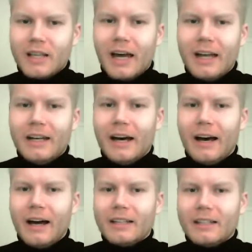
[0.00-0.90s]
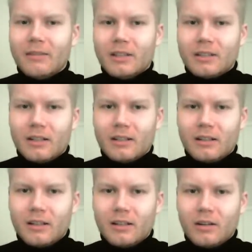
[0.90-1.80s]
and uh, I think that we start
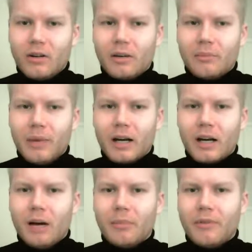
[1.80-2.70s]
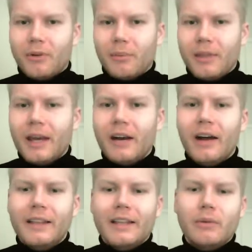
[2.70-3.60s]
going back up from
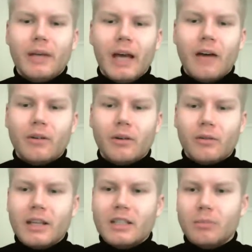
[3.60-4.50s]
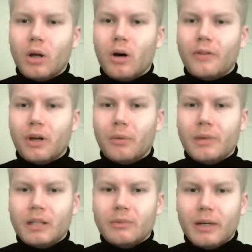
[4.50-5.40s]
there, and then we have a crazy blow off top
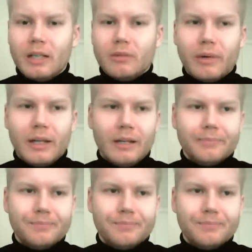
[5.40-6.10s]
in twenty twenty,